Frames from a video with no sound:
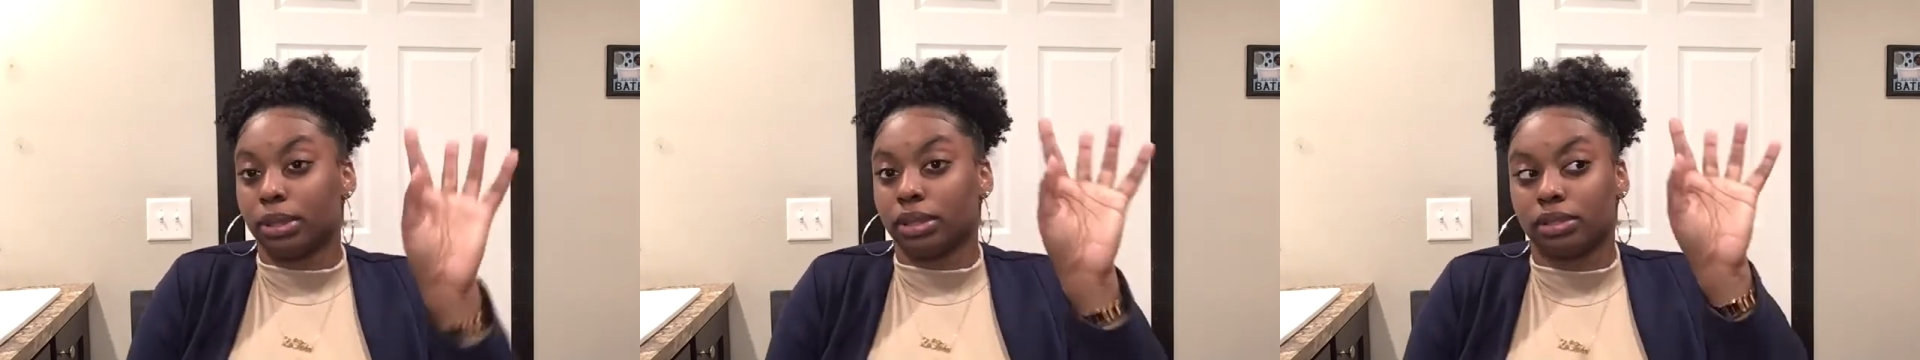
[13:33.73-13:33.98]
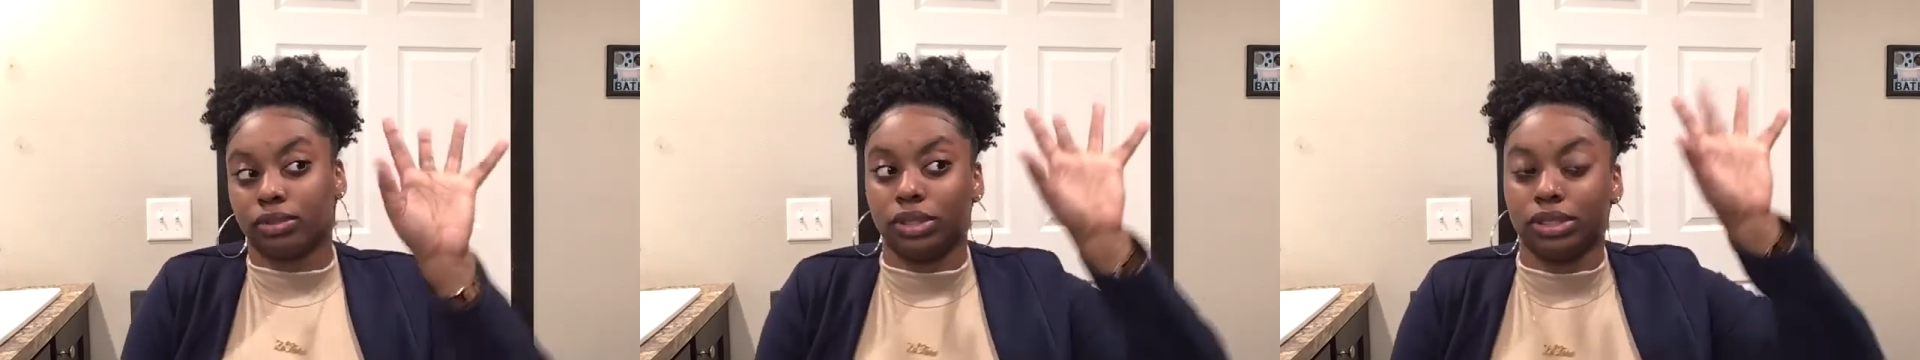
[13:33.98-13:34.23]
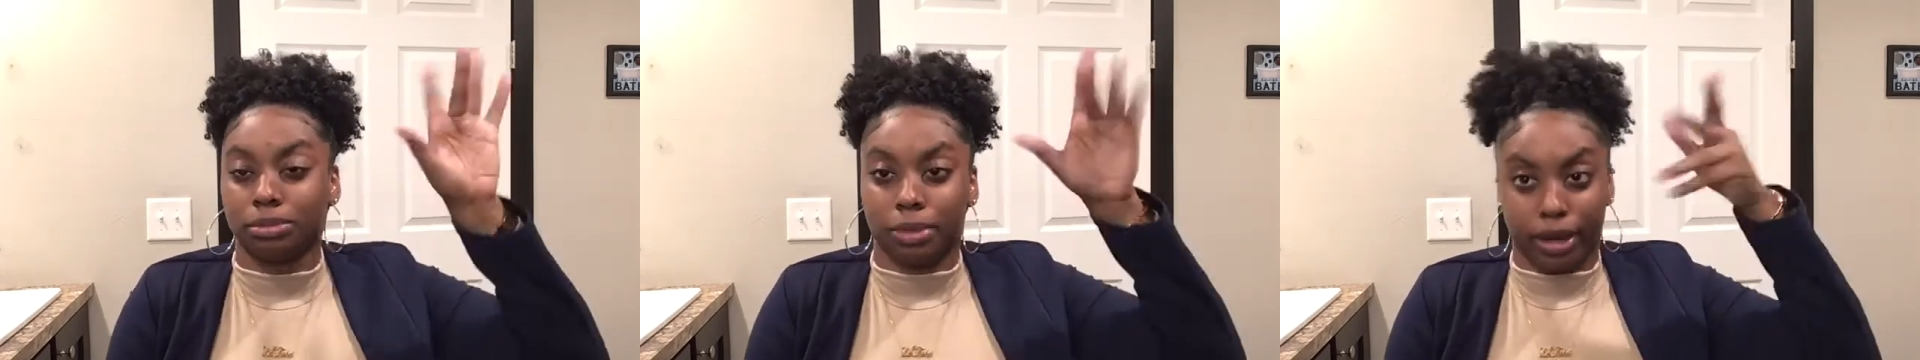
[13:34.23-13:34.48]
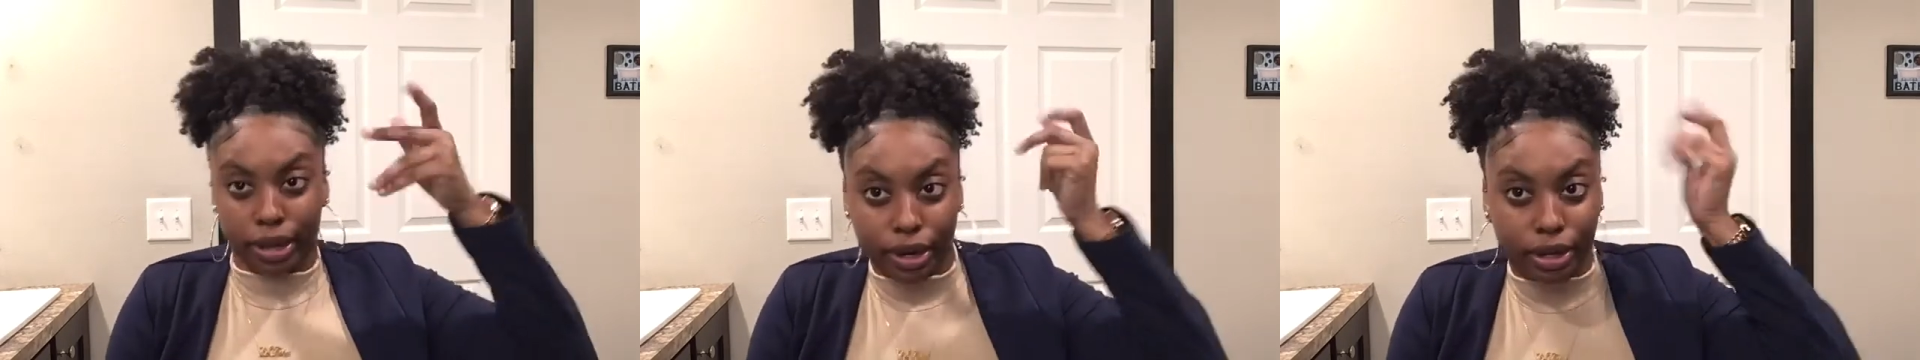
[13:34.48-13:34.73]
once my
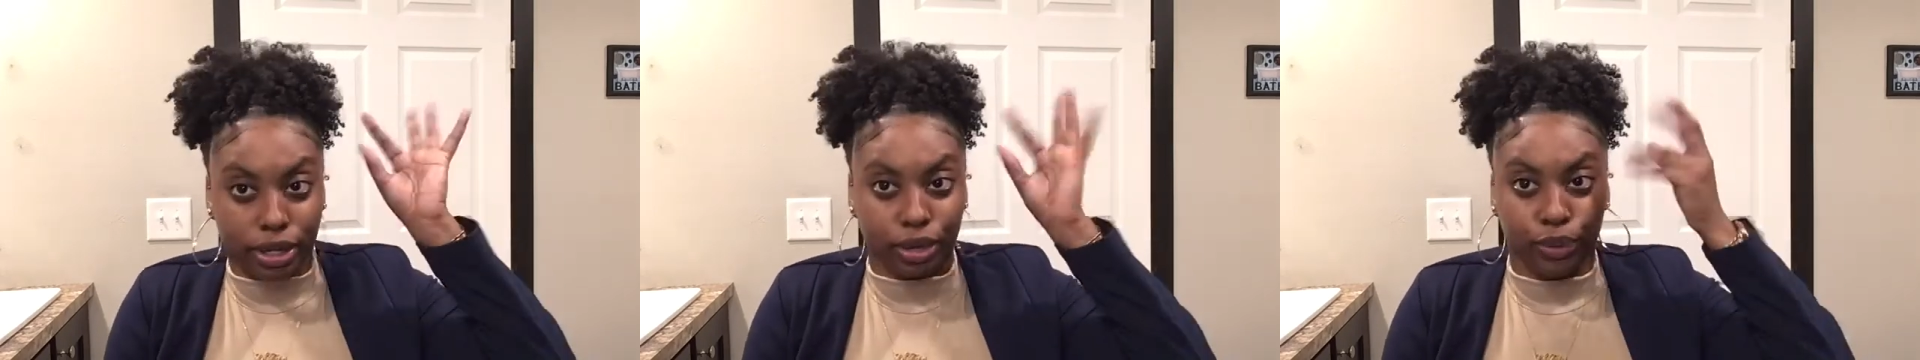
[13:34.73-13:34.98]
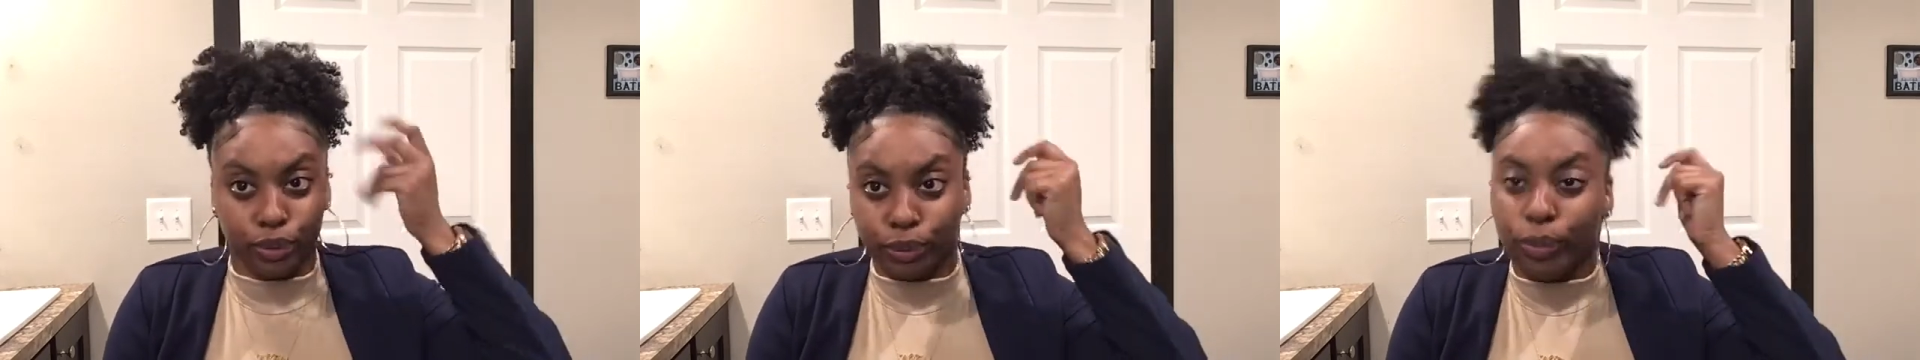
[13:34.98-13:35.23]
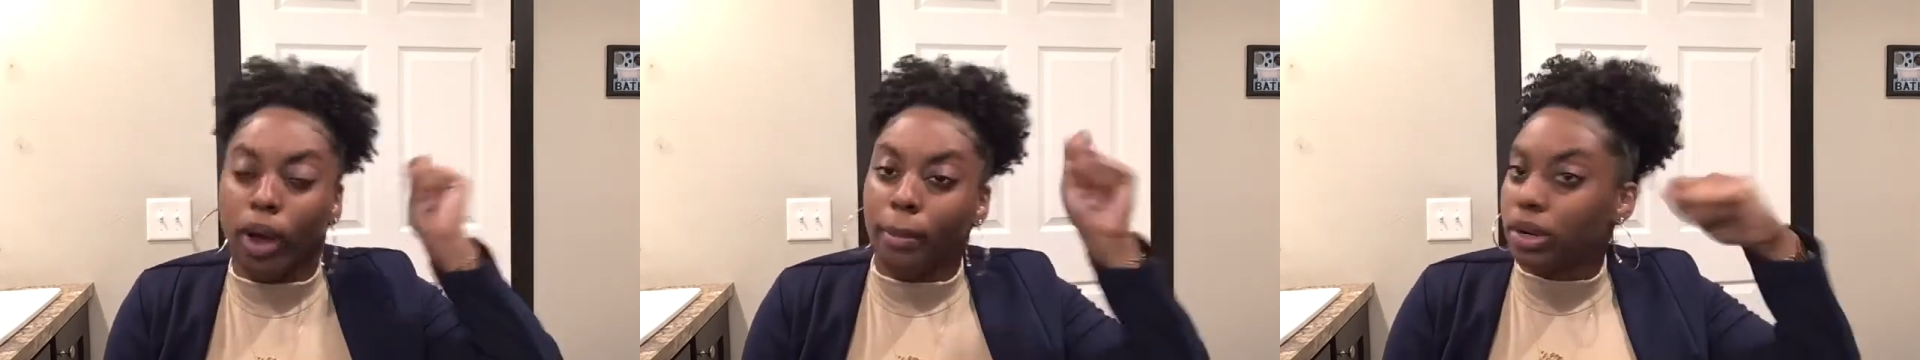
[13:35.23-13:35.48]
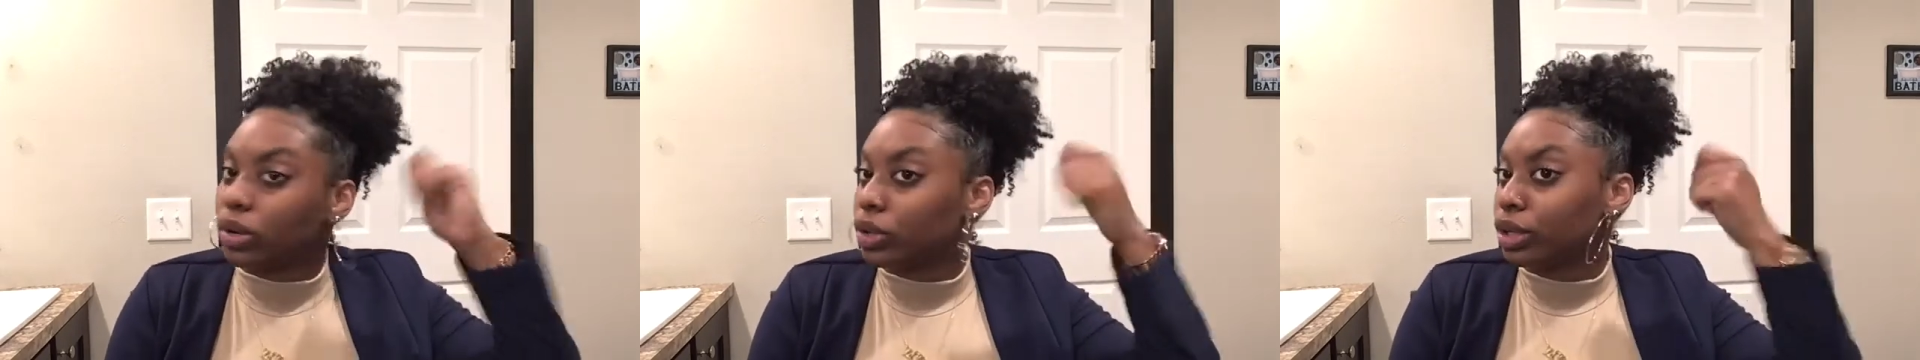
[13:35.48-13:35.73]
hair get old, I'm gonna
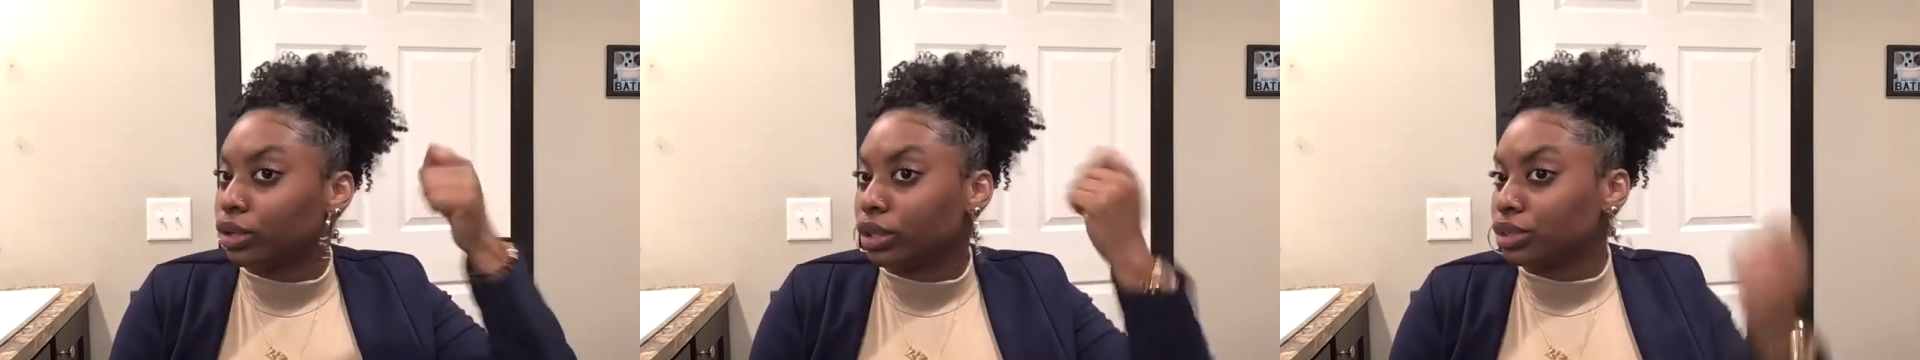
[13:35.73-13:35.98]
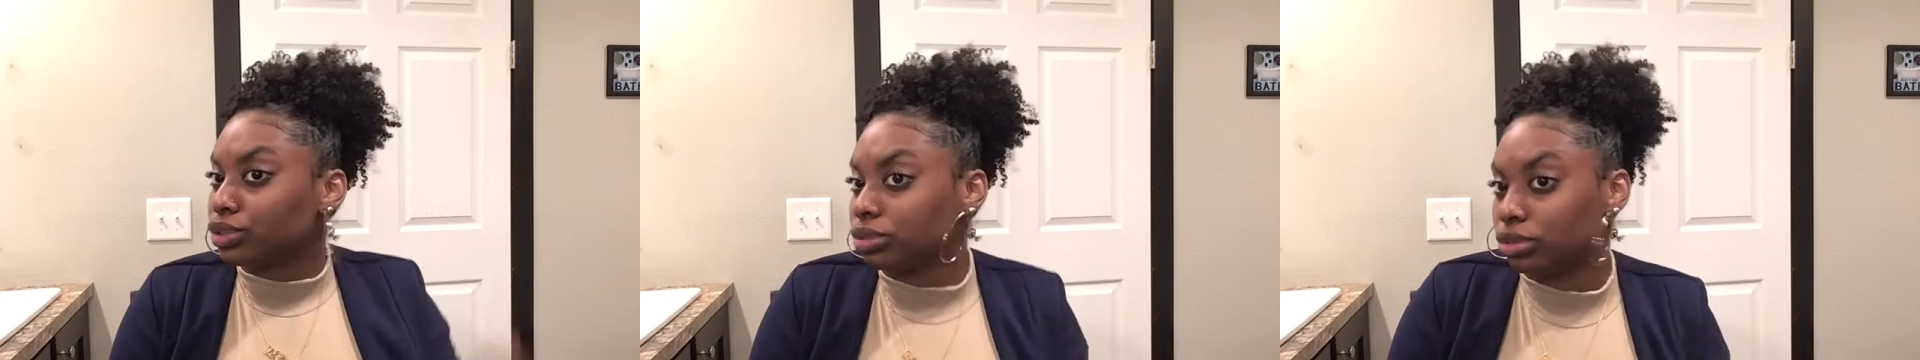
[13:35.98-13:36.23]
go ahead and do